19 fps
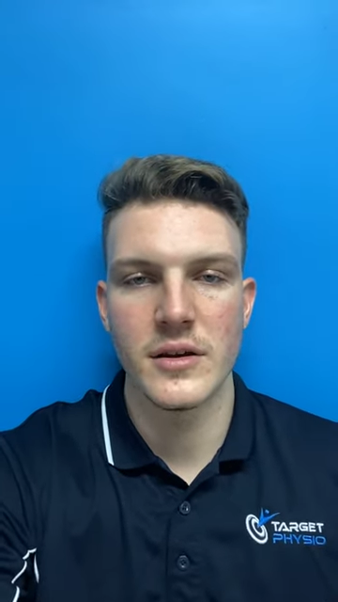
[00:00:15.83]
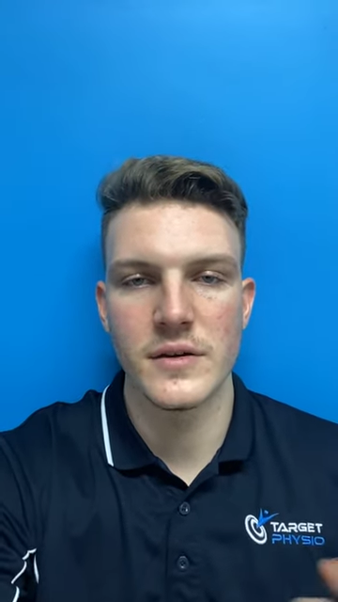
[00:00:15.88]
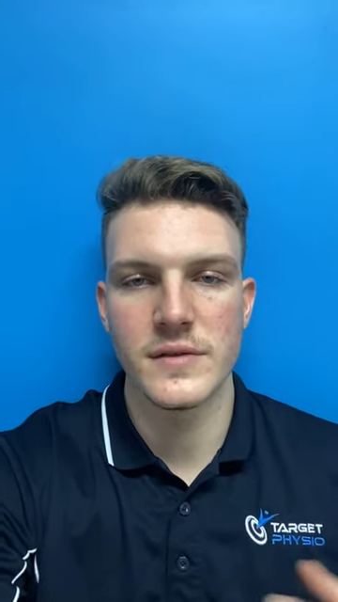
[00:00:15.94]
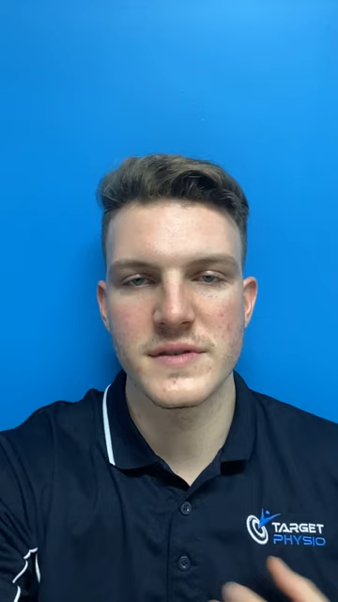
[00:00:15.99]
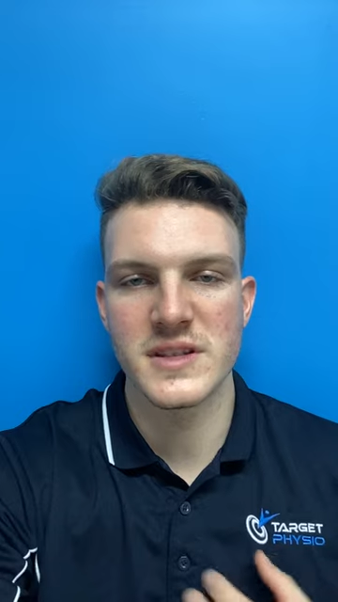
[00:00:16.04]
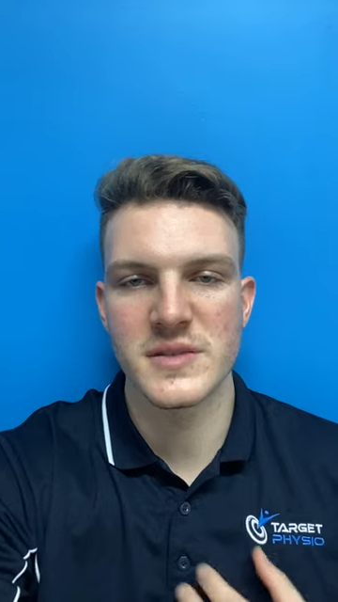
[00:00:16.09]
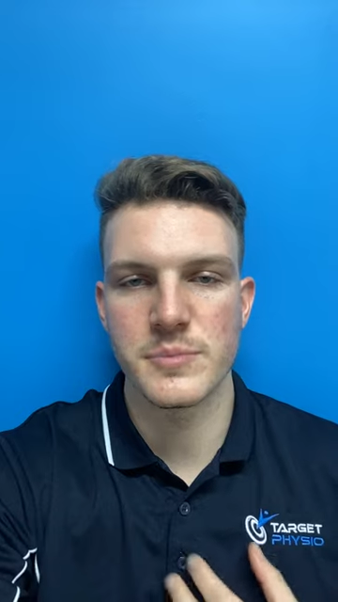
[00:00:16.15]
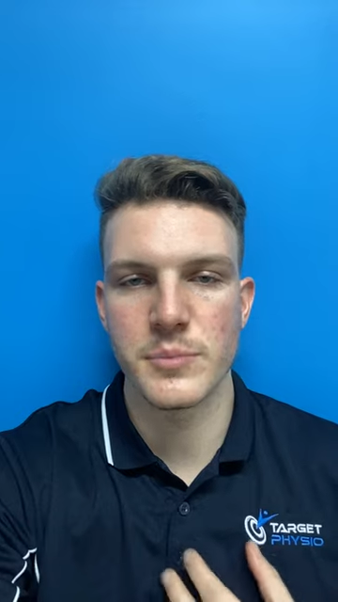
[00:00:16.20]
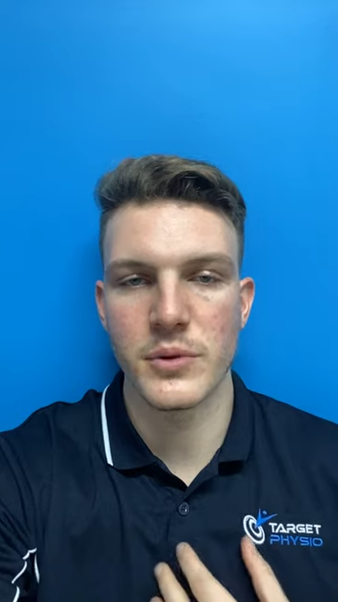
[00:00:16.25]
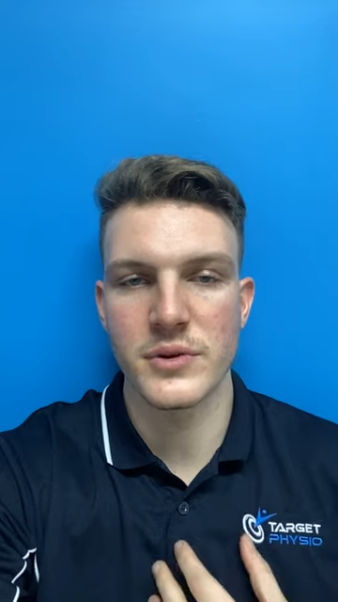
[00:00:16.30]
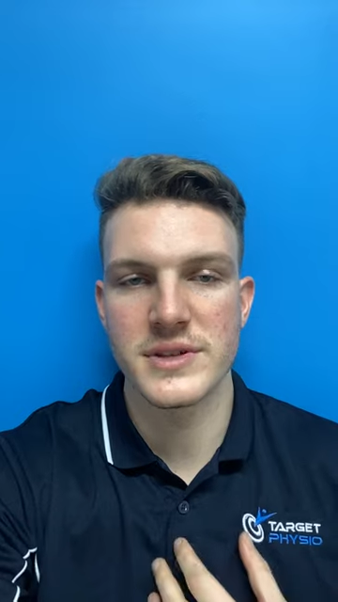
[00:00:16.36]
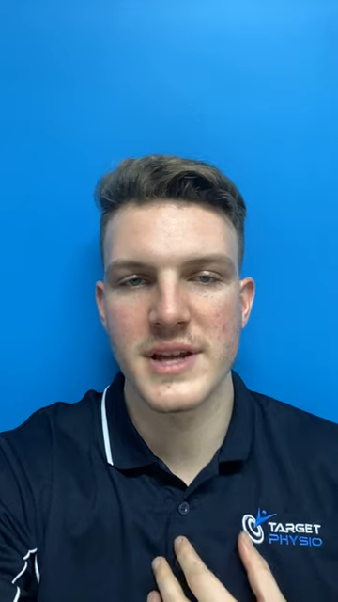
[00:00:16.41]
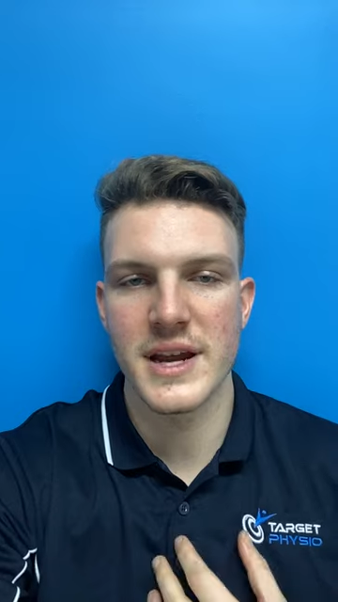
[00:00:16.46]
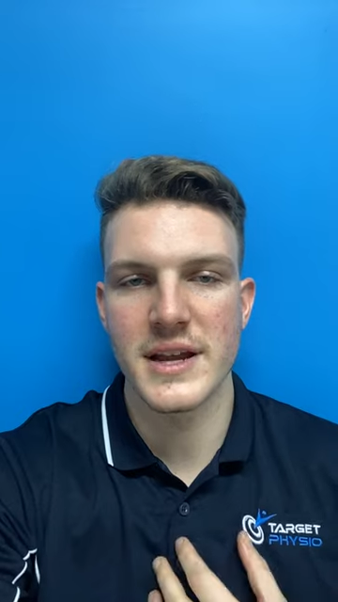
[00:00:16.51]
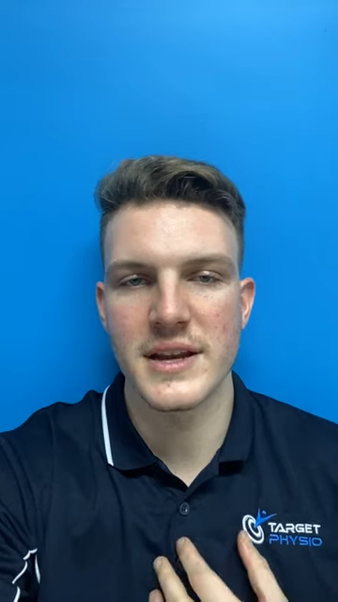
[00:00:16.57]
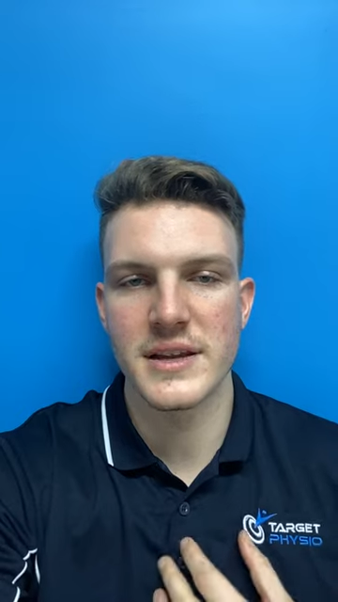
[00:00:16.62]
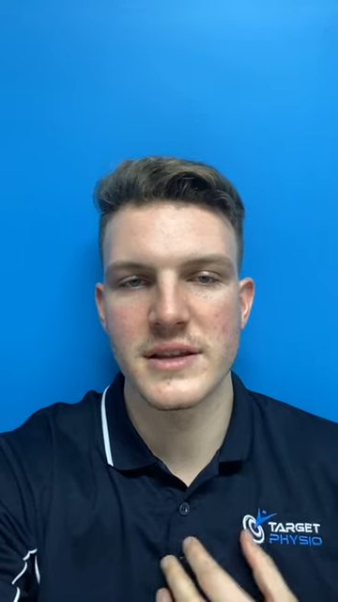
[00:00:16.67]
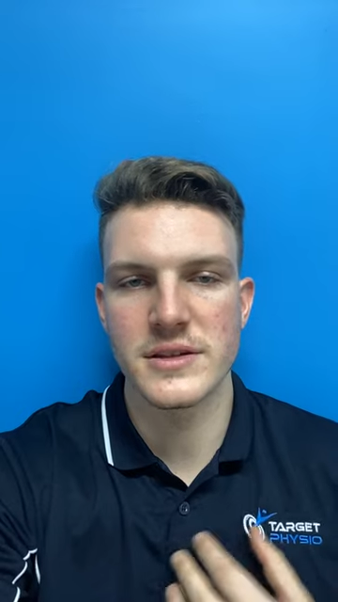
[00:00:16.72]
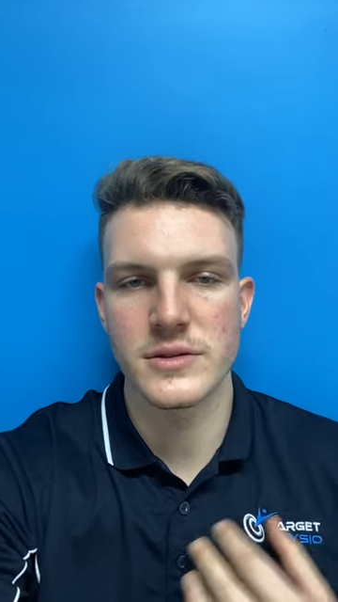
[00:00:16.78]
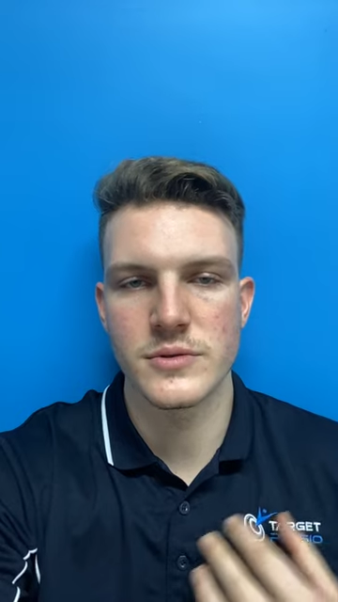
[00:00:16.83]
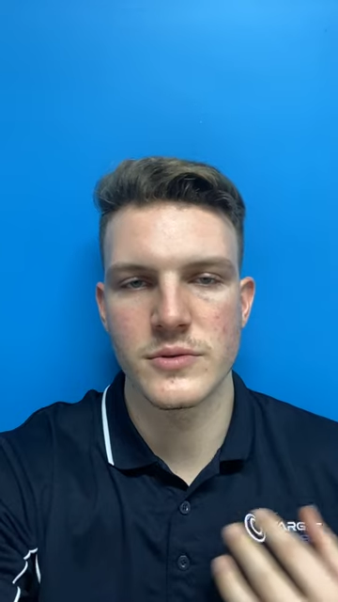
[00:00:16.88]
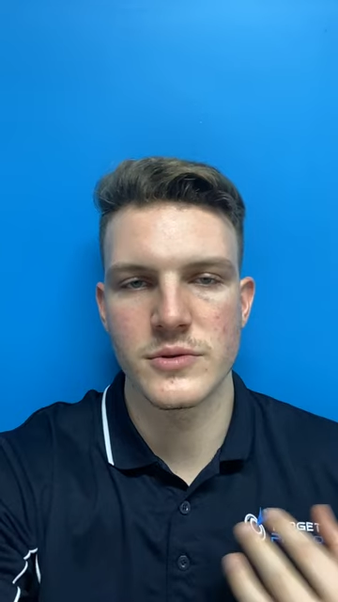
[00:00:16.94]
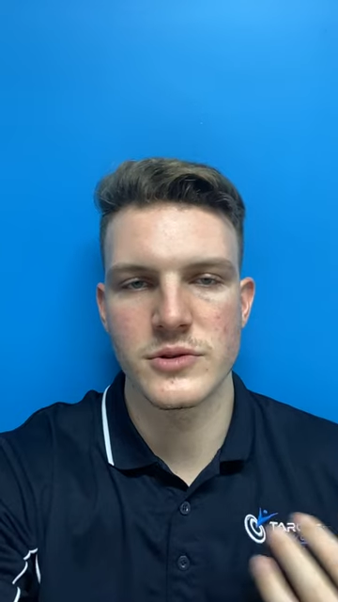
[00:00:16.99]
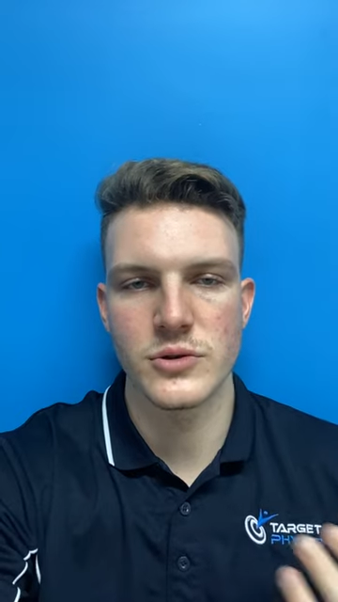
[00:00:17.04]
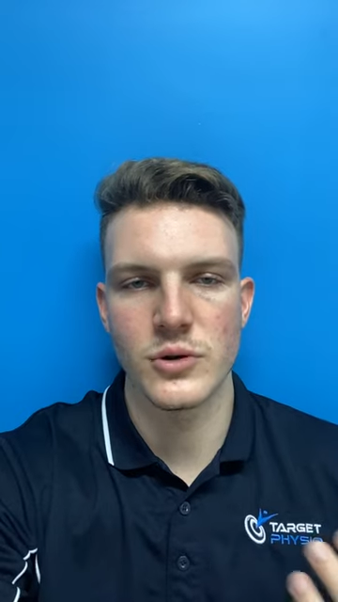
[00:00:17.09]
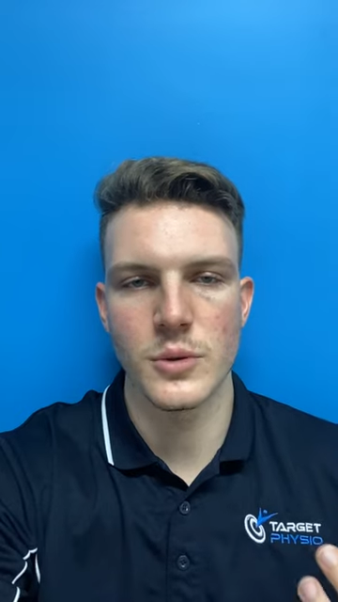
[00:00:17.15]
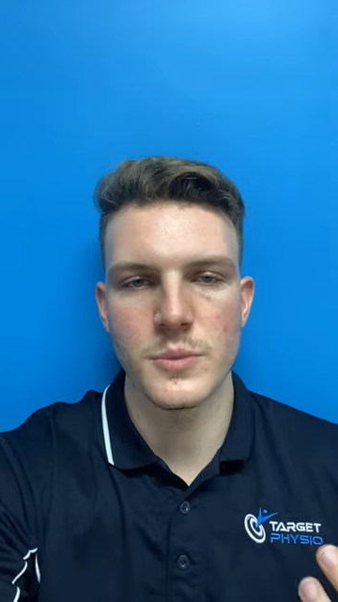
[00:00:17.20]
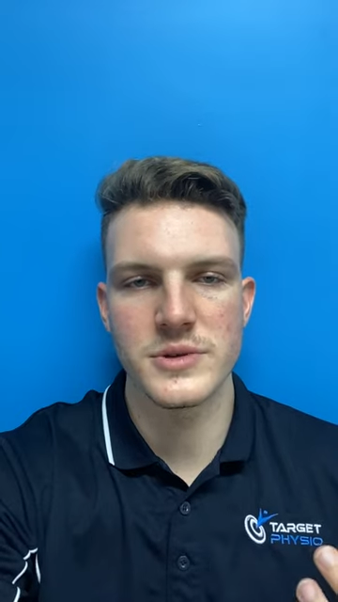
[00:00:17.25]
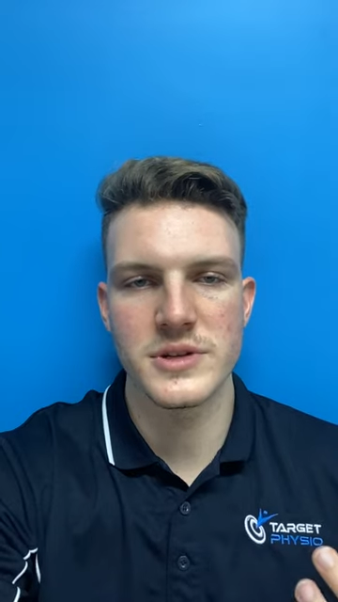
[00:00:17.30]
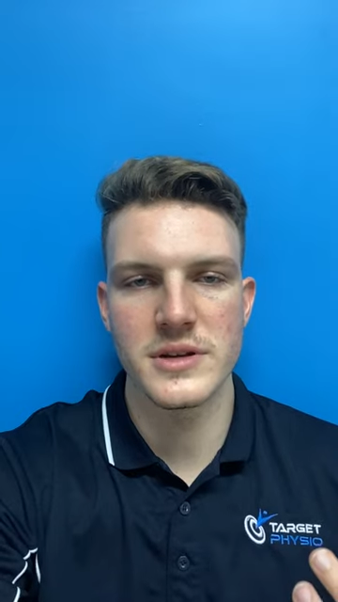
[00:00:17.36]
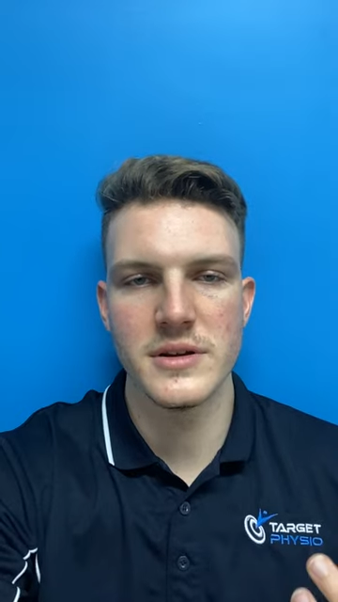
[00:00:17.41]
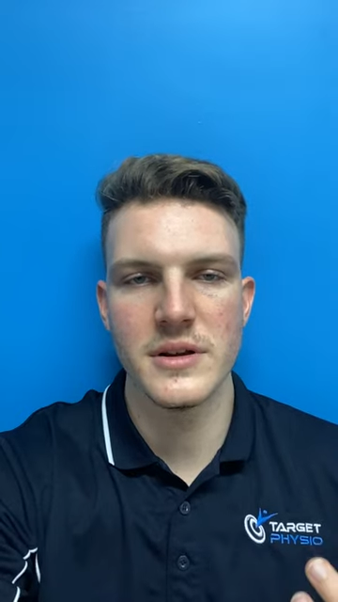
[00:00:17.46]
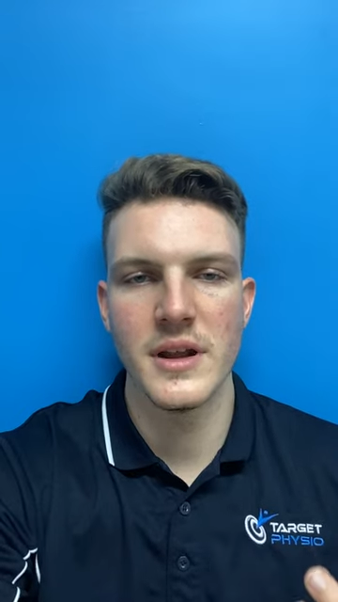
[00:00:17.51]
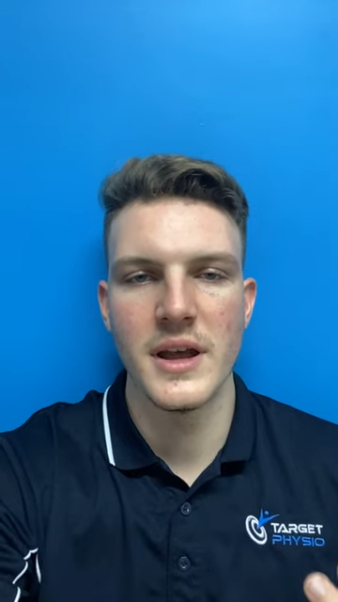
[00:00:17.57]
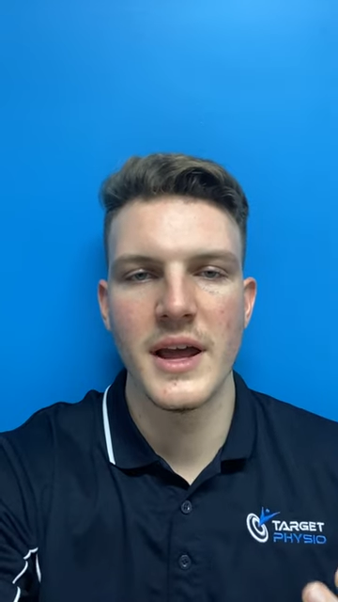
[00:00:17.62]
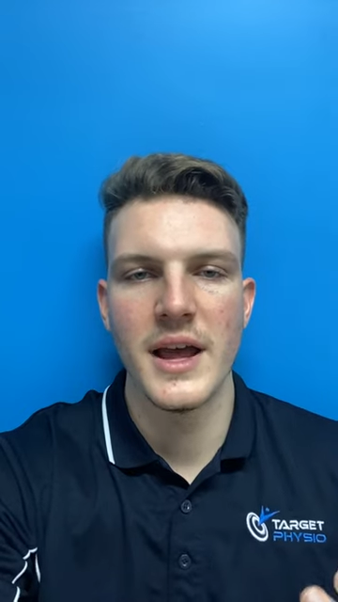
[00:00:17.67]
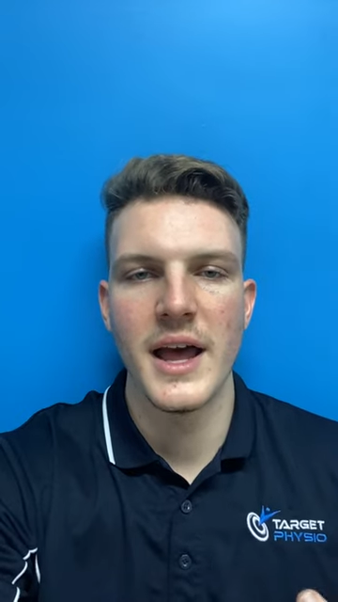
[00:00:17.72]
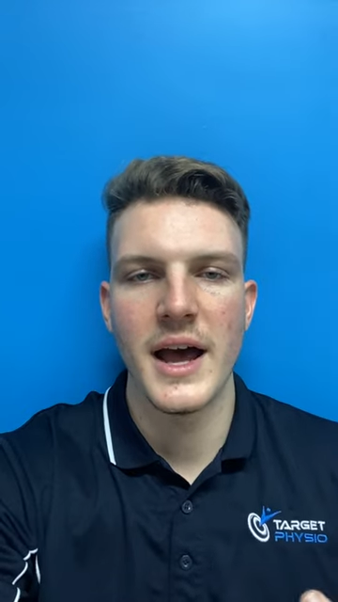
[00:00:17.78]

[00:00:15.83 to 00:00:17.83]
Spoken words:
of spontaneous resorption